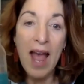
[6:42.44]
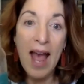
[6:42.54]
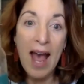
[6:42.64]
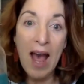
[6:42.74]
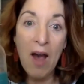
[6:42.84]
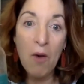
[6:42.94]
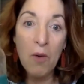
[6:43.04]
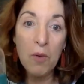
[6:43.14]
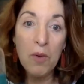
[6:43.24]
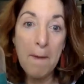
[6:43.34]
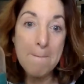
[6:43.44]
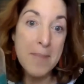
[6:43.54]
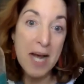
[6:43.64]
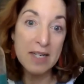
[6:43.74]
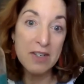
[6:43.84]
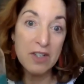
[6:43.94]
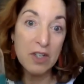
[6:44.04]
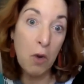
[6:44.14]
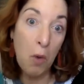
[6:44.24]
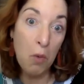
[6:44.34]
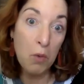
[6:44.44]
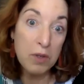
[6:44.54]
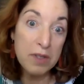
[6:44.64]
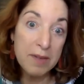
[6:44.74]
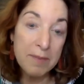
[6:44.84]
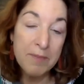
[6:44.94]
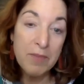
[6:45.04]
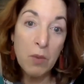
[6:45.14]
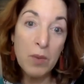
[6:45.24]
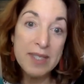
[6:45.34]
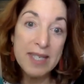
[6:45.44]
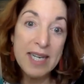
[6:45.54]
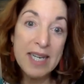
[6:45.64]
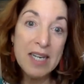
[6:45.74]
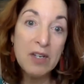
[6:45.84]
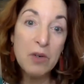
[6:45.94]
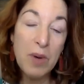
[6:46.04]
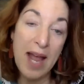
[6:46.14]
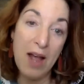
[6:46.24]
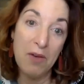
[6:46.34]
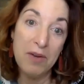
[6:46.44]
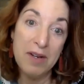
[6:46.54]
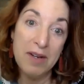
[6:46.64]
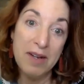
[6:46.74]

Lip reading: how much gold was in the crown